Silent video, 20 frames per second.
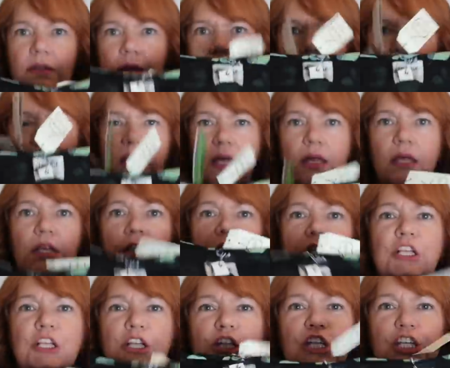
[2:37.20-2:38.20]
number.
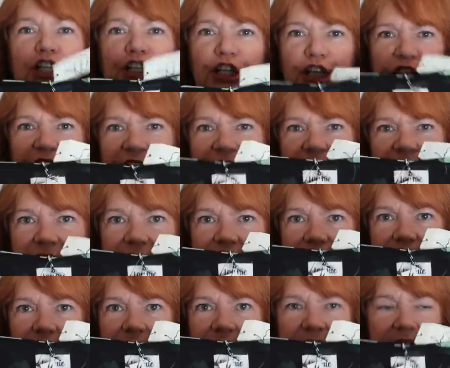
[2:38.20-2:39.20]
Look at
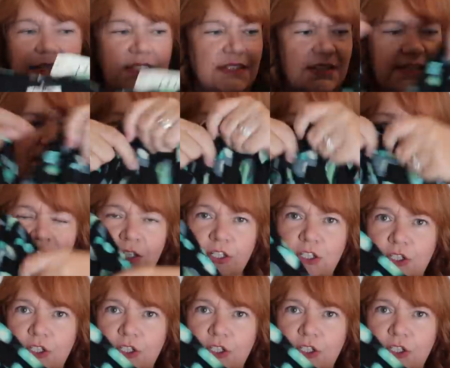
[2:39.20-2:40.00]
this, ladies. Isn't that